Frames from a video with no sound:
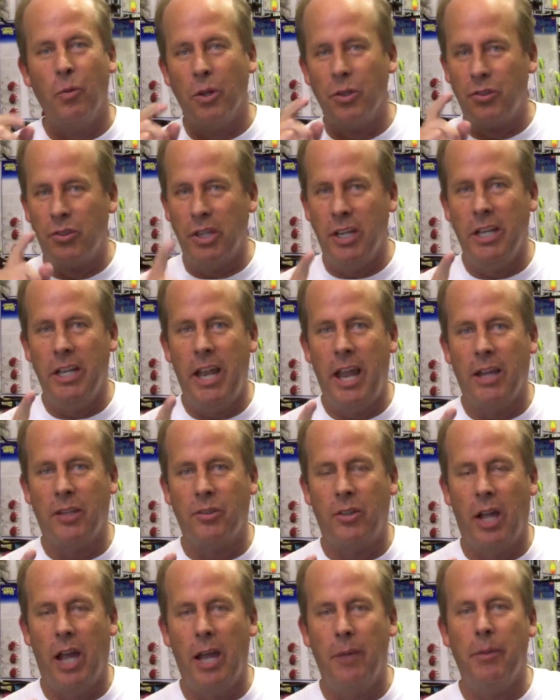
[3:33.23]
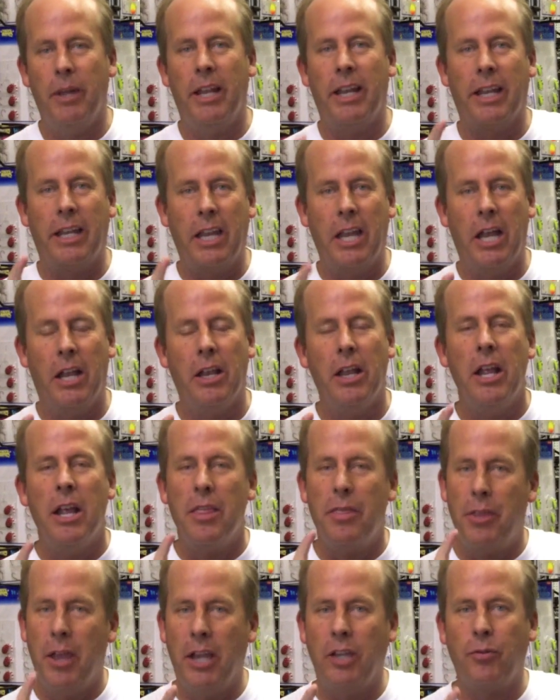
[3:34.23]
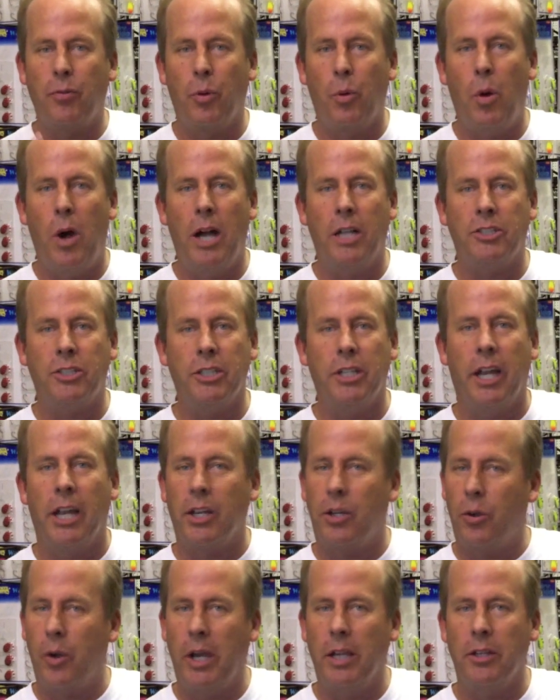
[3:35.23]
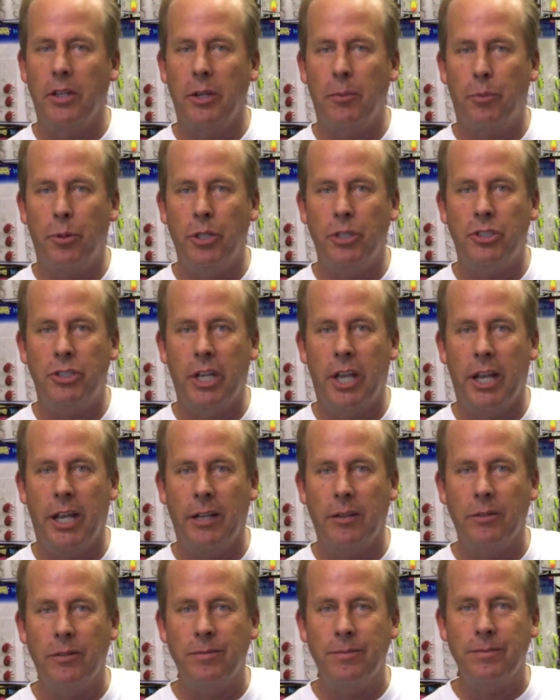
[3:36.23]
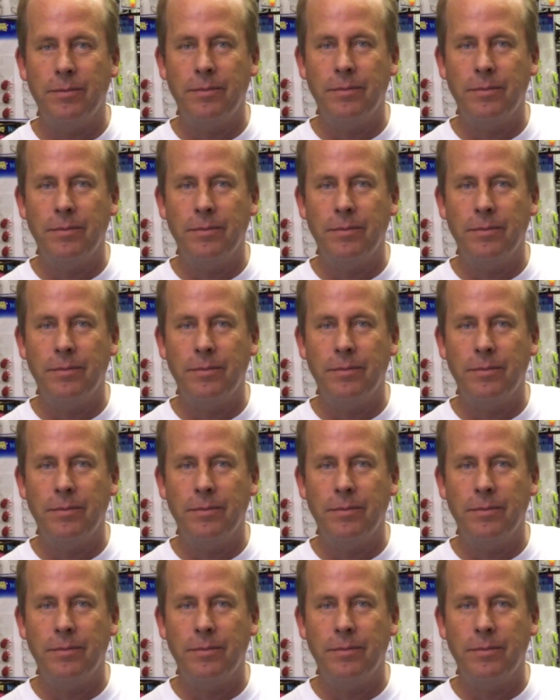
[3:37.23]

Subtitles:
We'll see you next time. And again, thanks for watching. I greatly appreciate it.